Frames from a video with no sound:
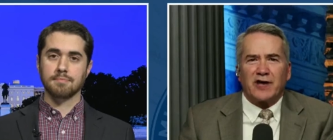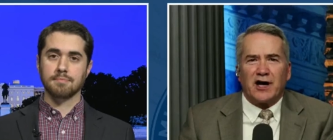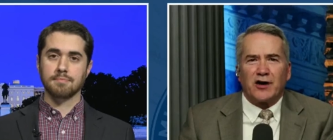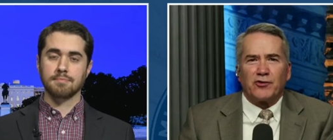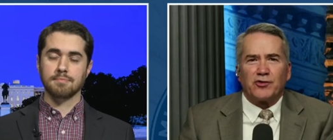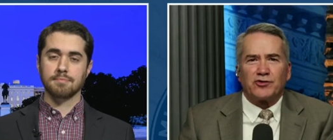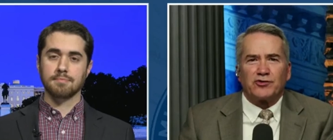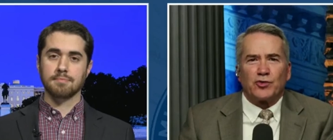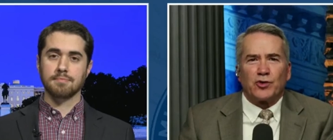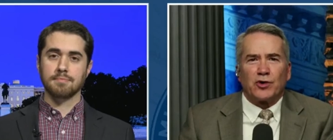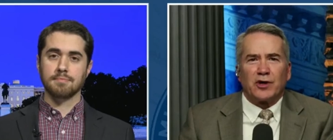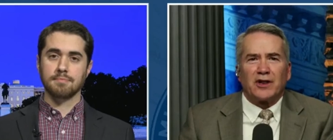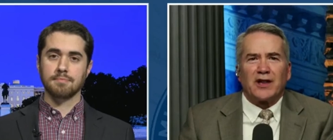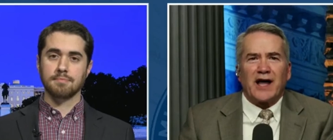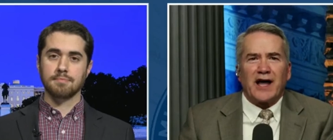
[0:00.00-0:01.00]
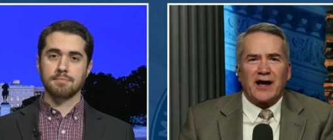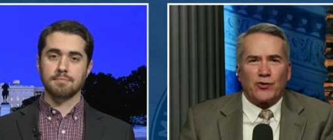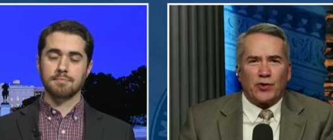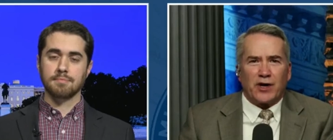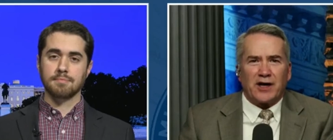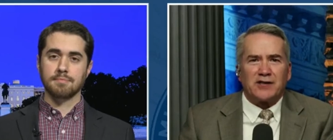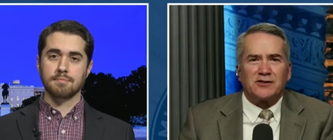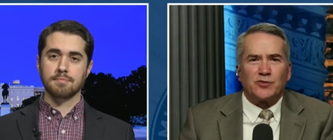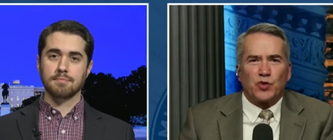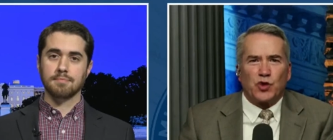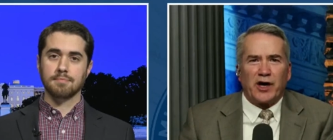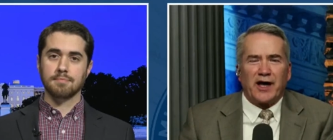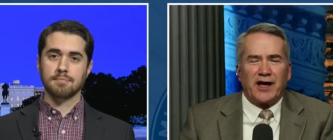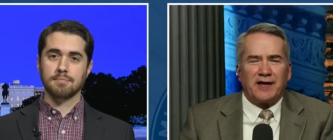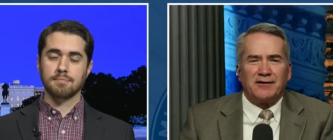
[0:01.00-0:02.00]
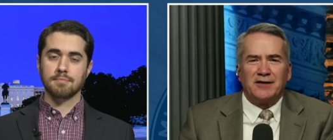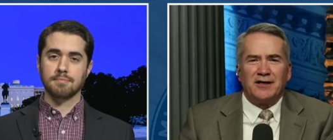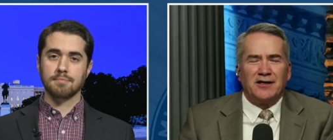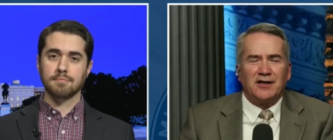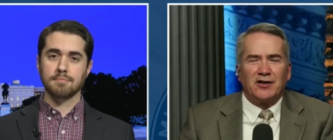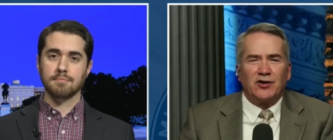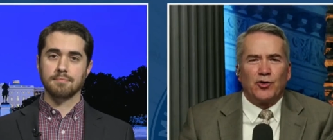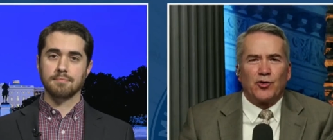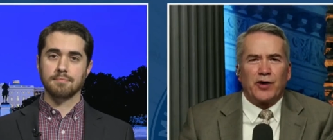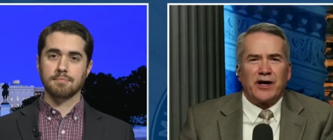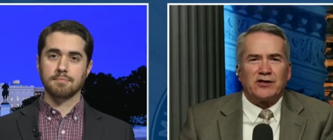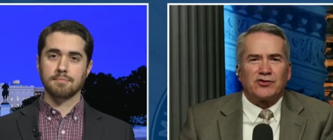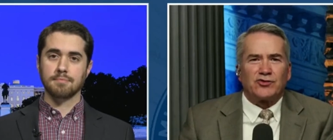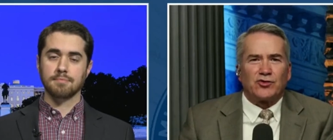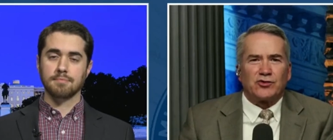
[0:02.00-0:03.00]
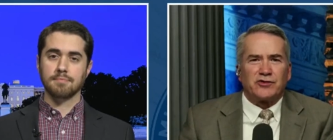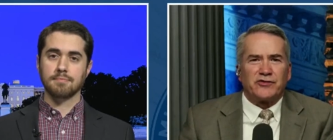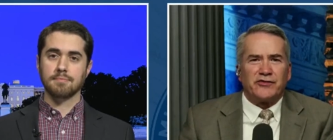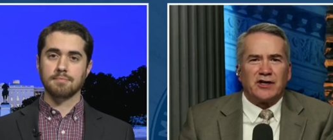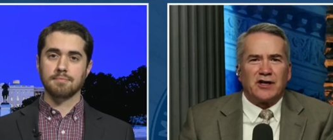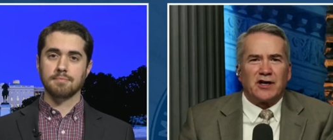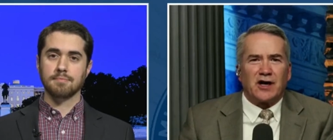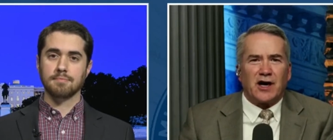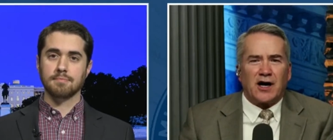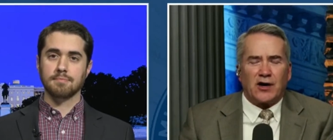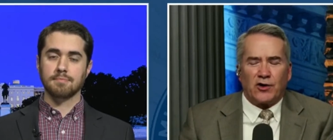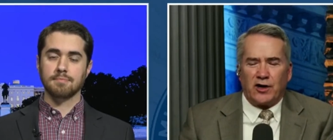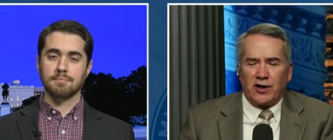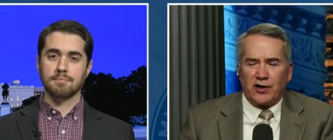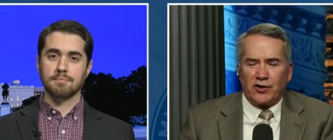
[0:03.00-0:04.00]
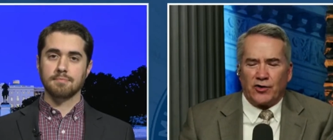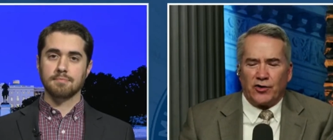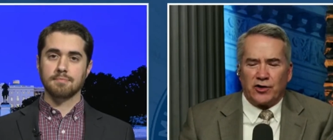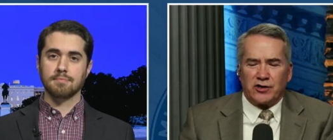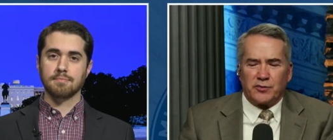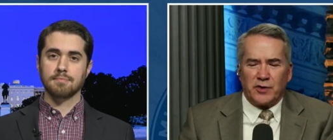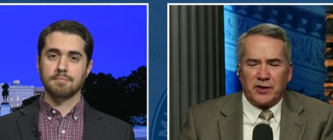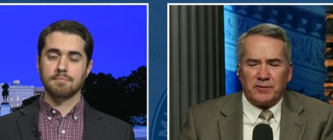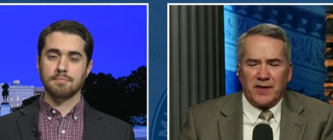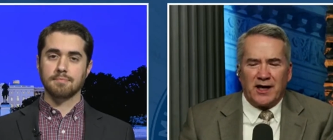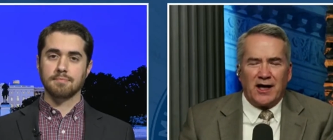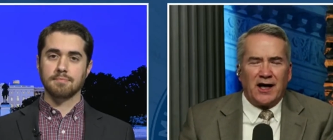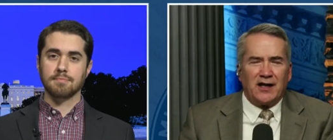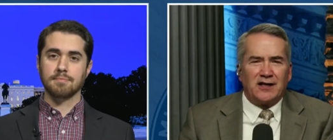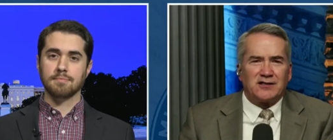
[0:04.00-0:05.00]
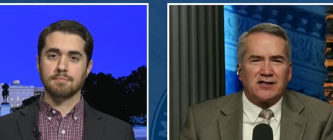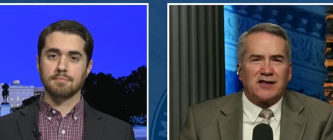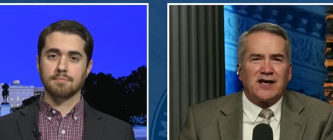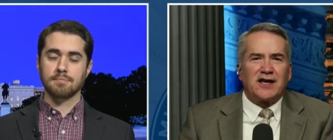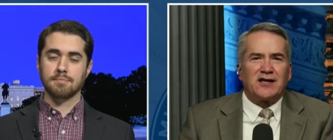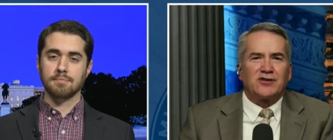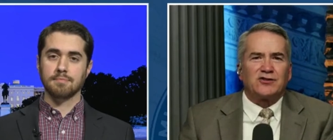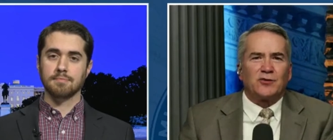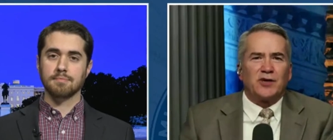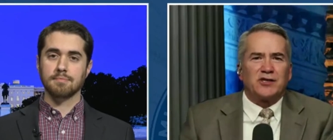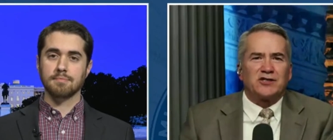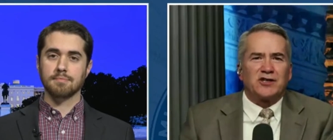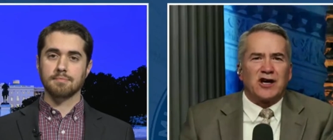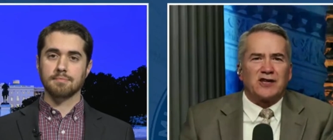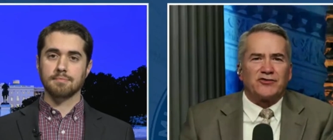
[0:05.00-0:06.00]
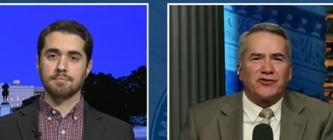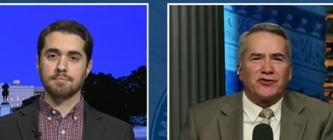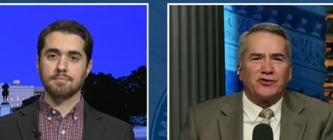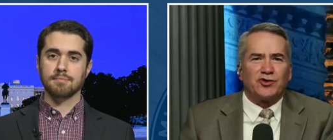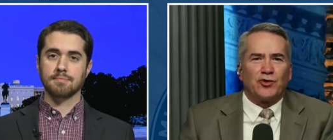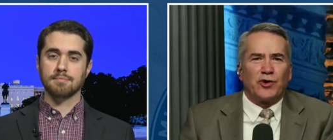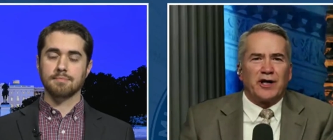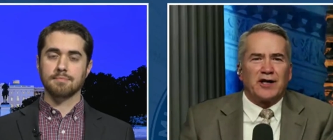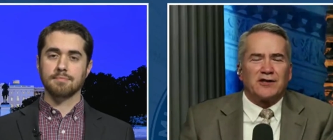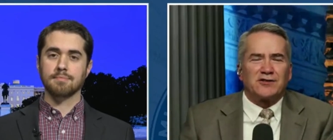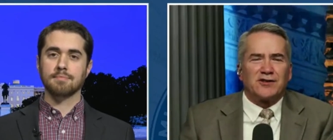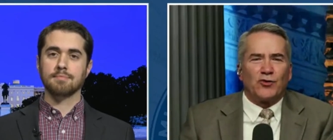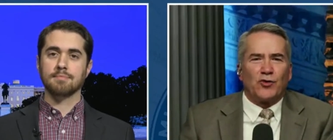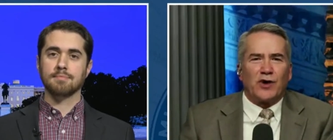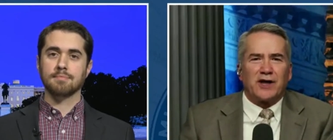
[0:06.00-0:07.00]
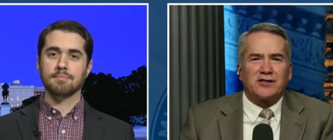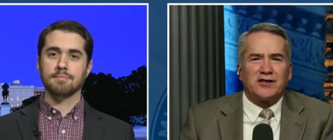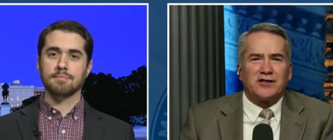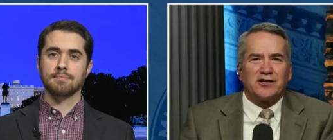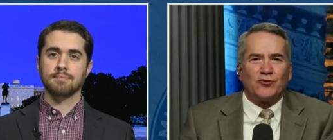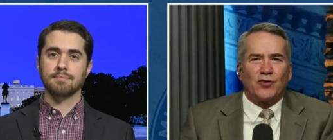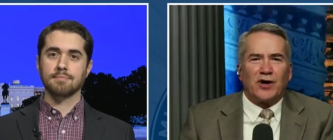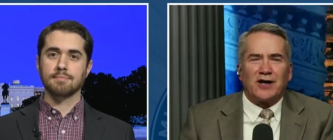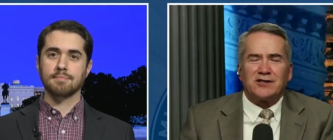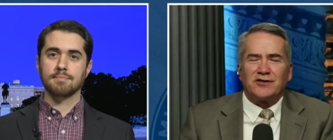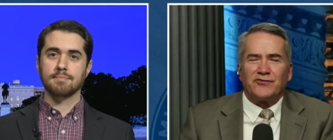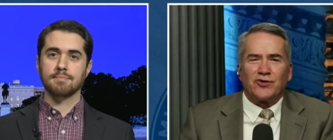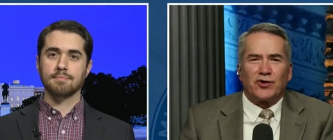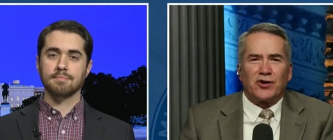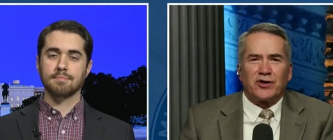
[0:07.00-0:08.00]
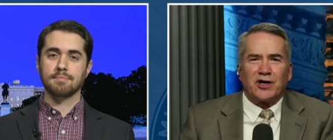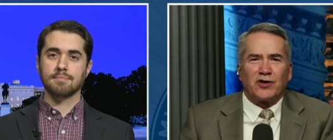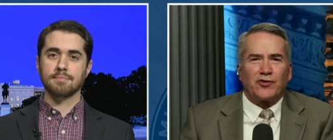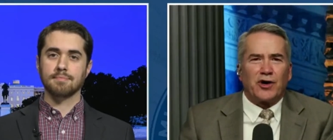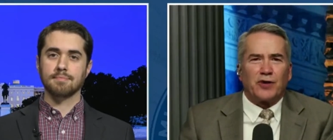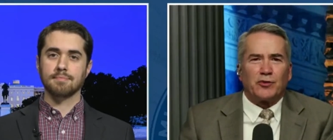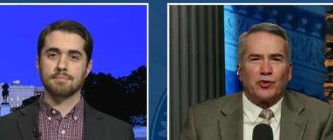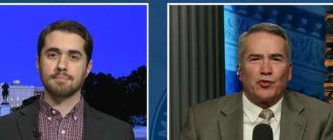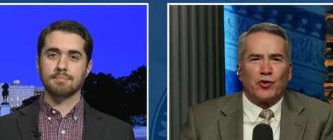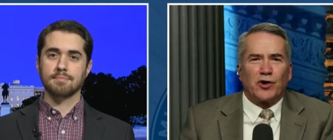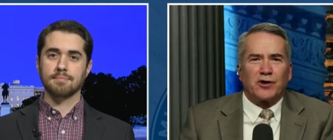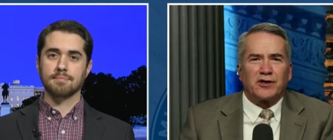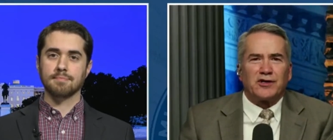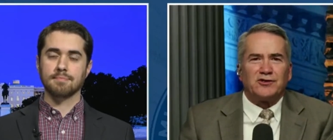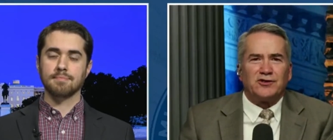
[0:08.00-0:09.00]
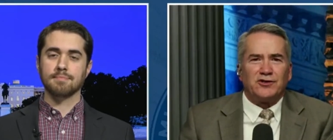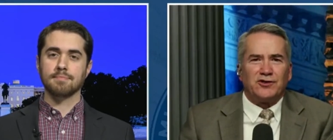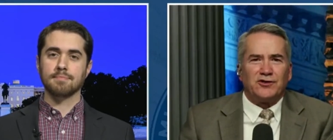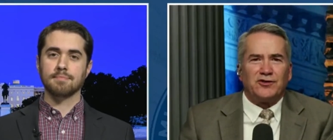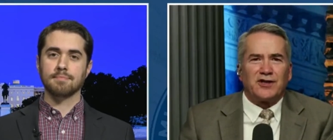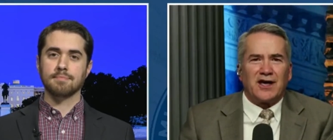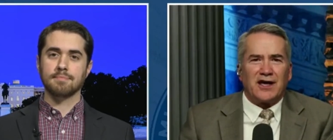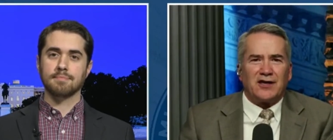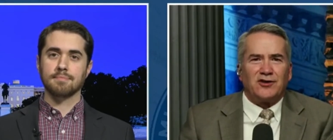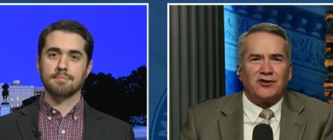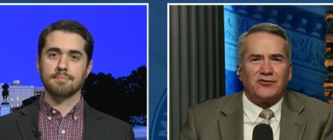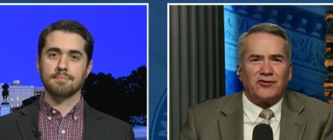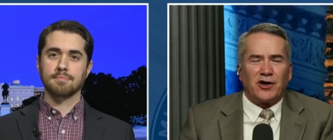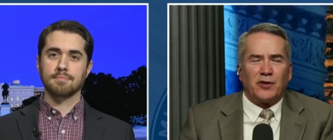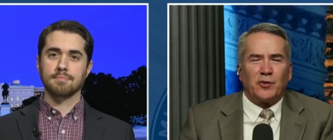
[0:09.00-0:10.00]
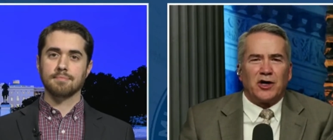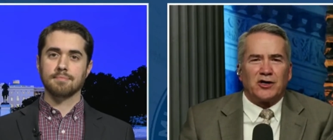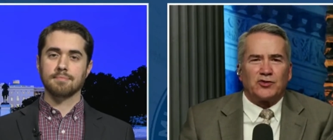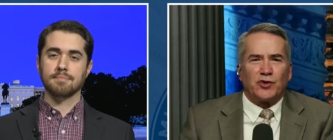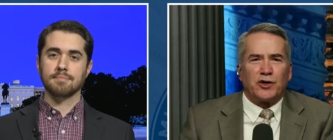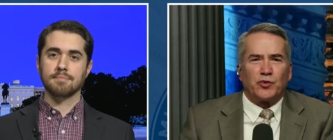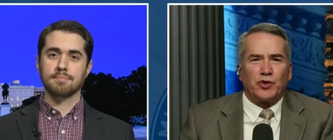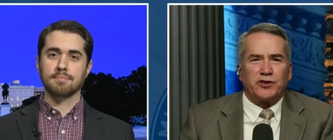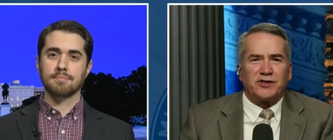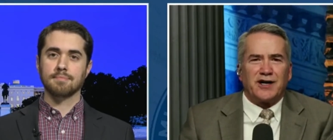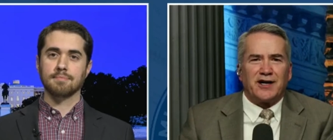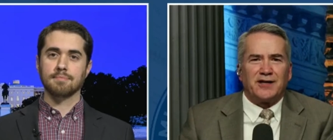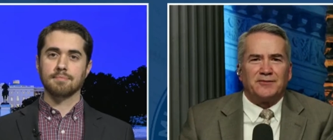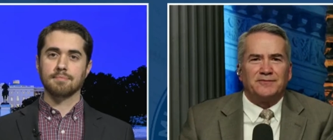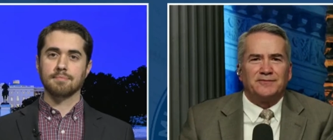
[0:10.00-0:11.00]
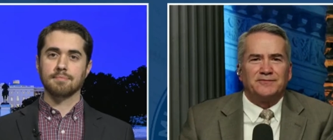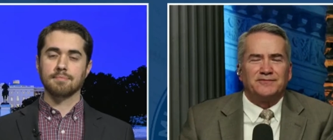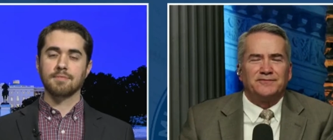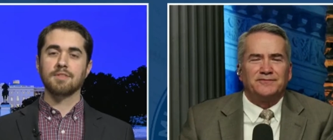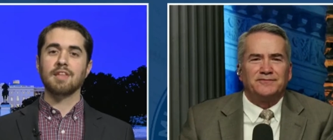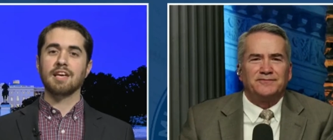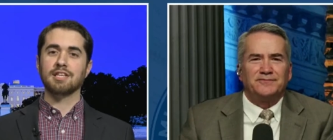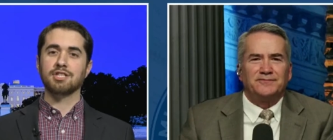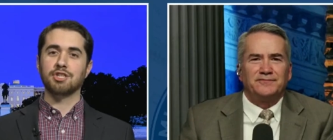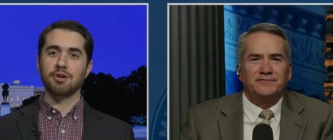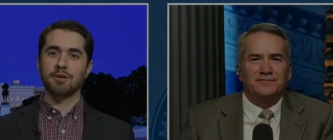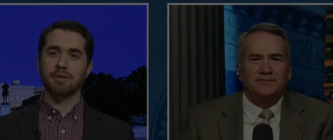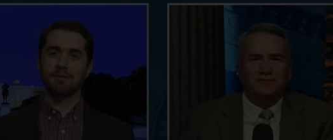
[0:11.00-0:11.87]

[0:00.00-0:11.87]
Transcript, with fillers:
Speaker 1: Congress were likewise praying. Great source of encouragement. Listen, thank you so much, Josh, for joining us on Washington Watch and for all the incredible work that you do. Thank you very much. We appreciate it.
Speaker 2: Thanks, Jody.